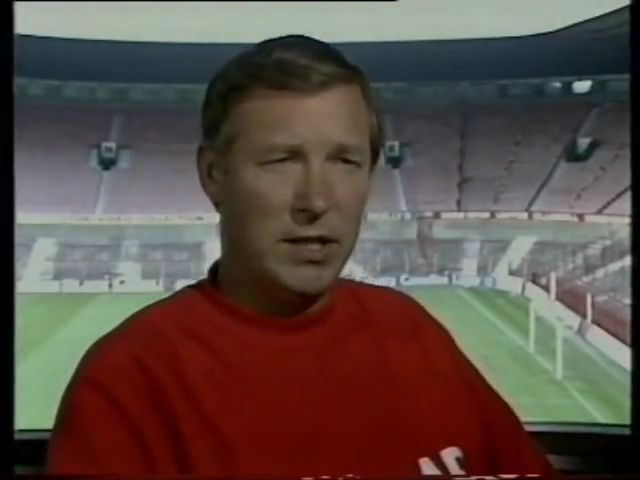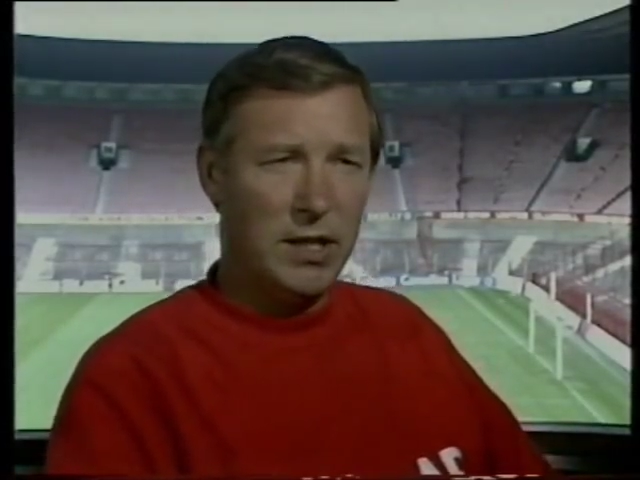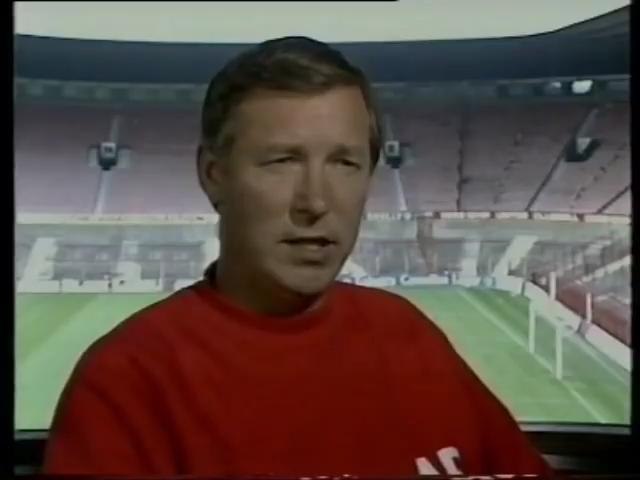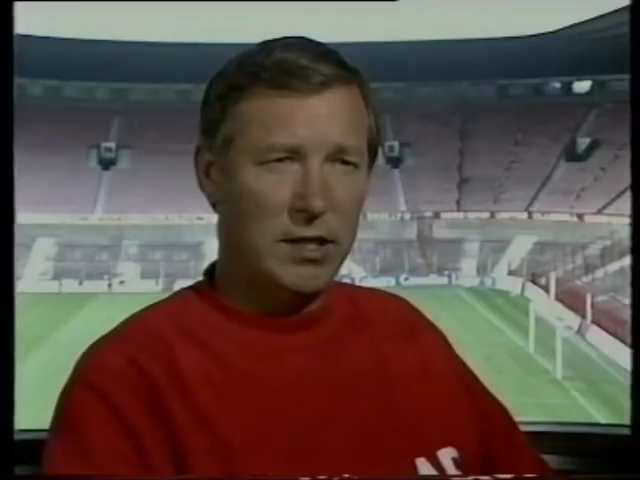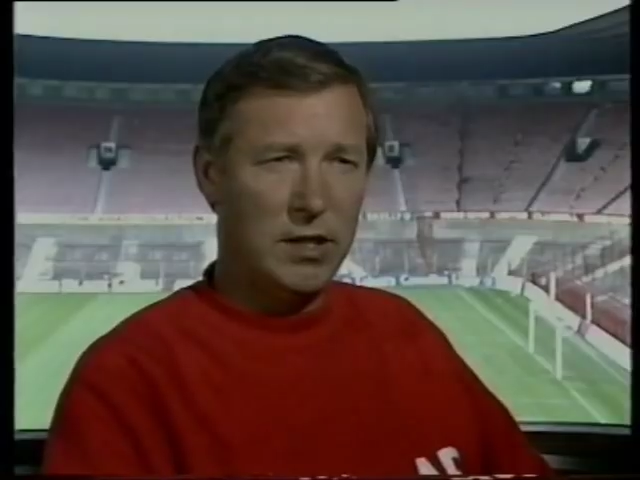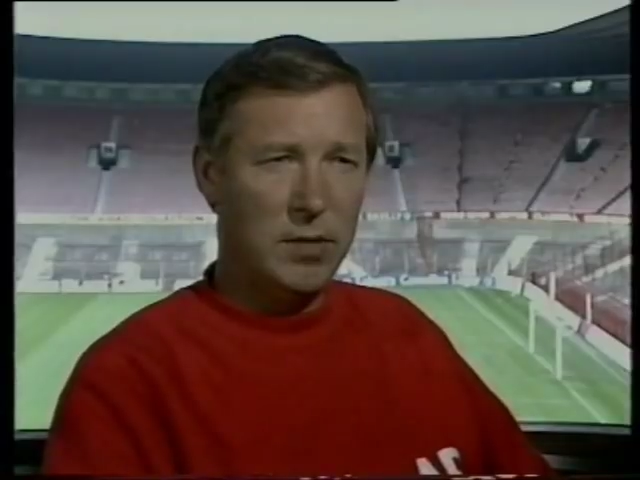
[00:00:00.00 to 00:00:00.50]

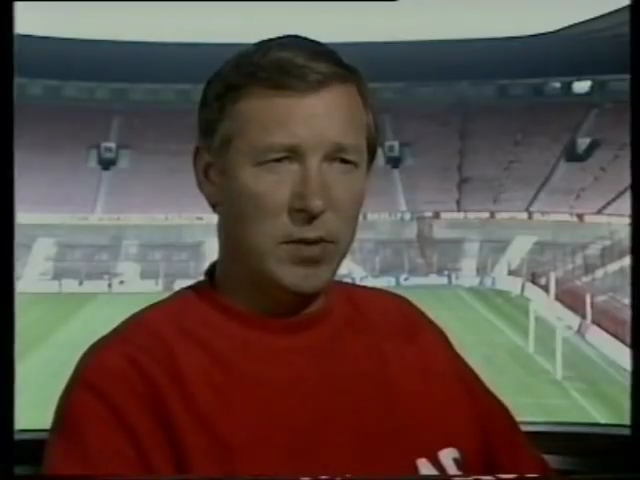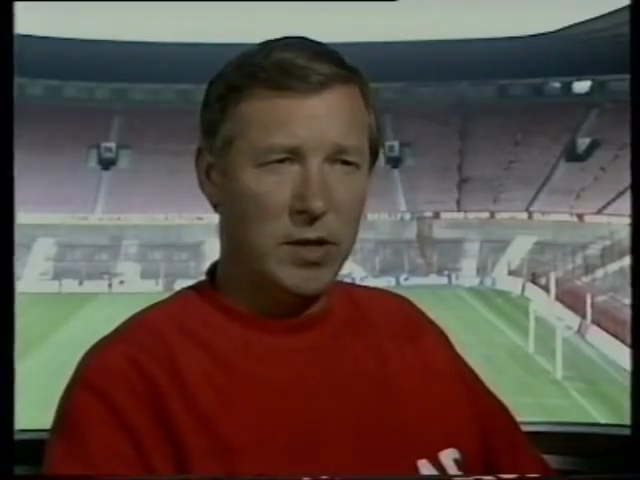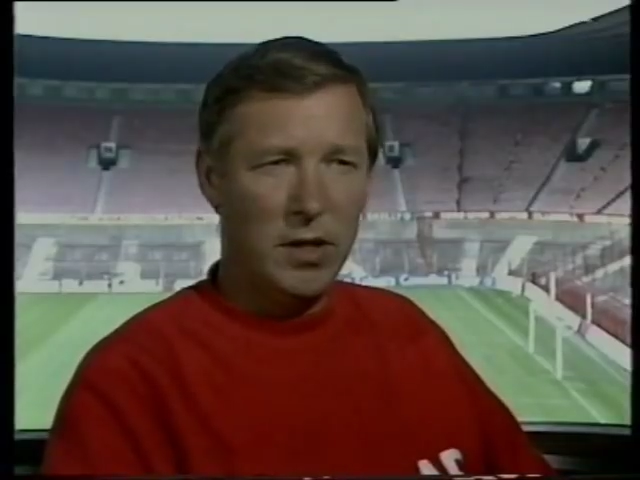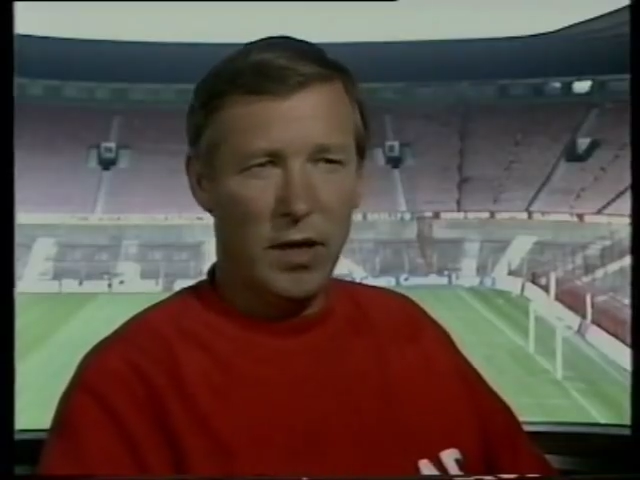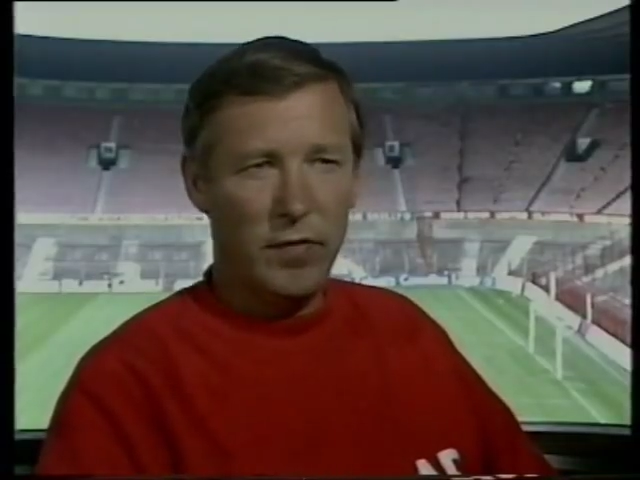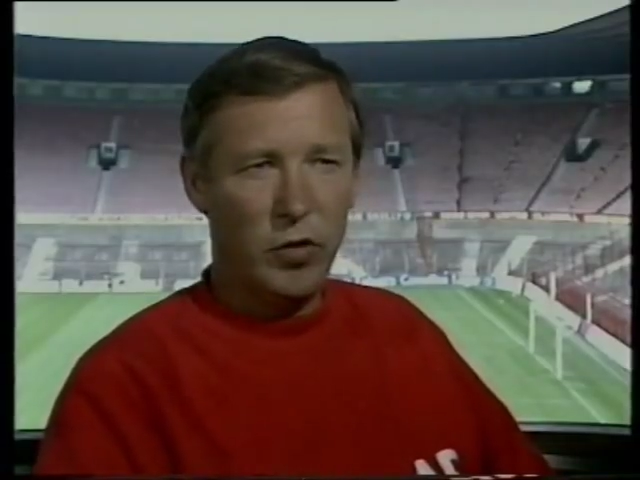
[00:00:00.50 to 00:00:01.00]
United team, it
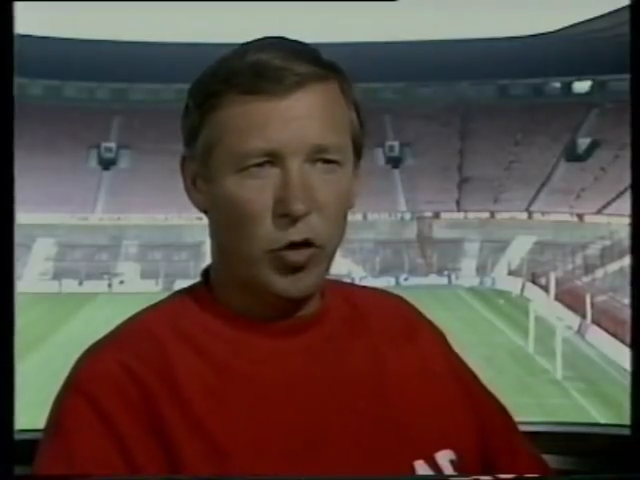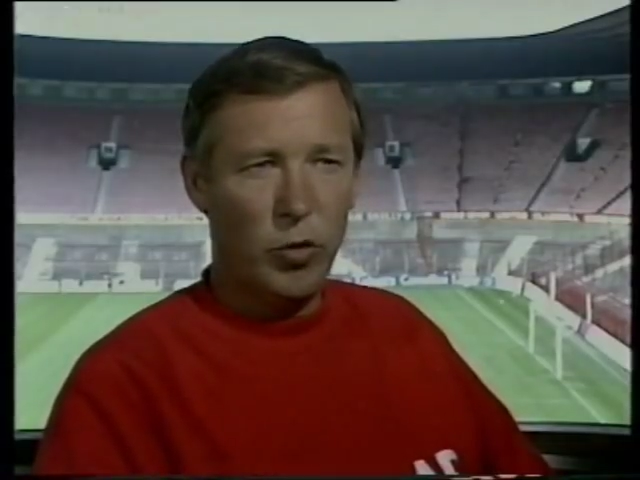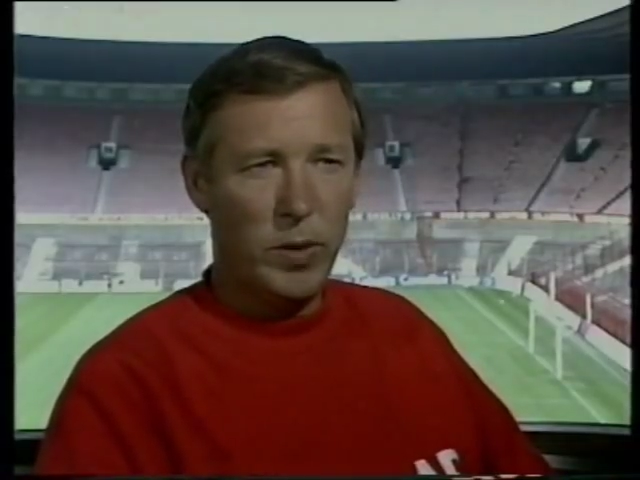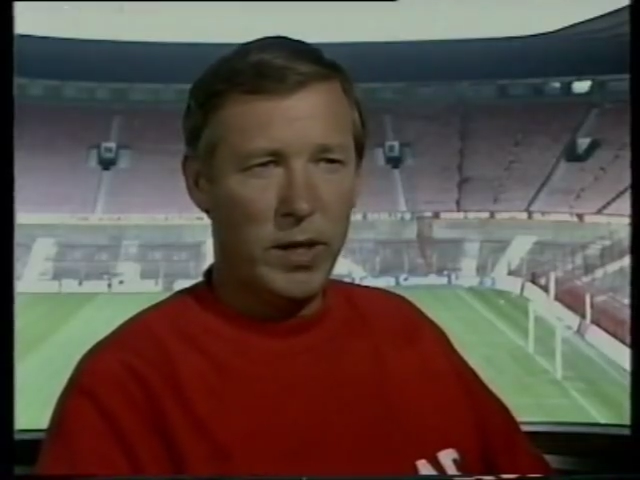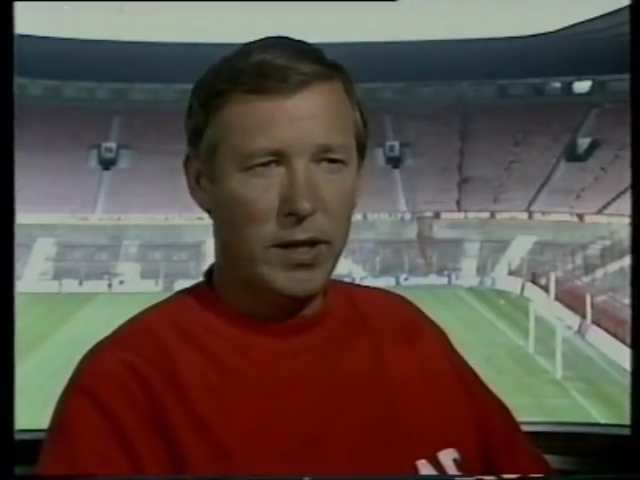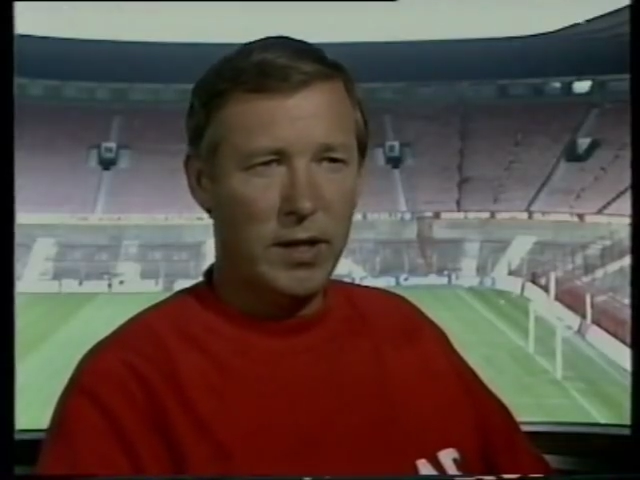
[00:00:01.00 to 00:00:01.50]
didn't have
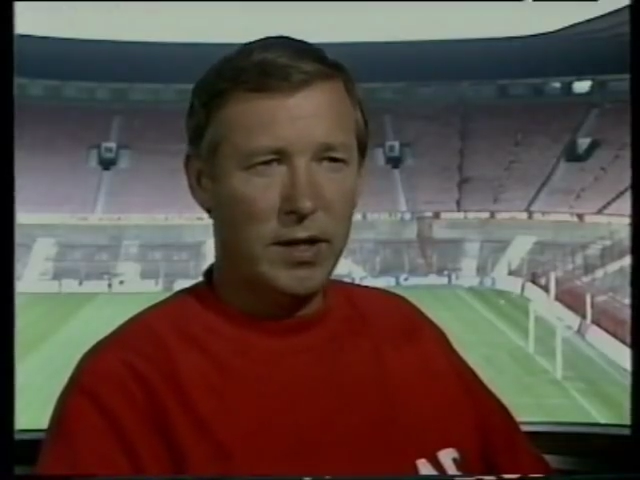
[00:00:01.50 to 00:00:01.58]
Nobby.